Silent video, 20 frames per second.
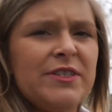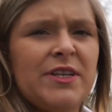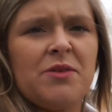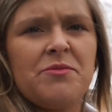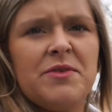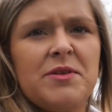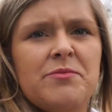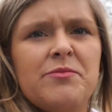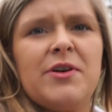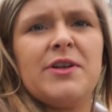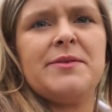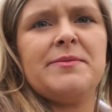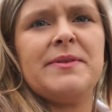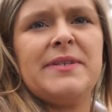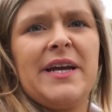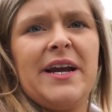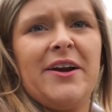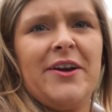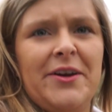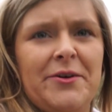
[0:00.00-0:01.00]
Something
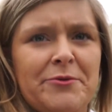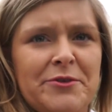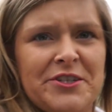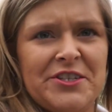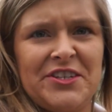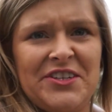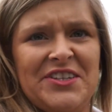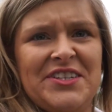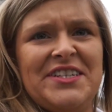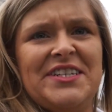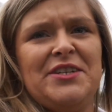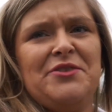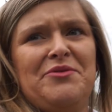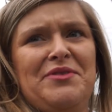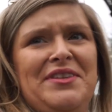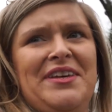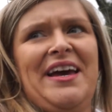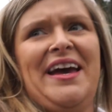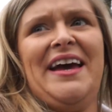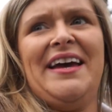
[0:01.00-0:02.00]
Presbyterian. We're just going to stick with
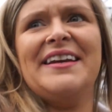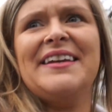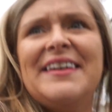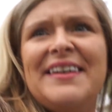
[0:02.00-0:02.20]
that.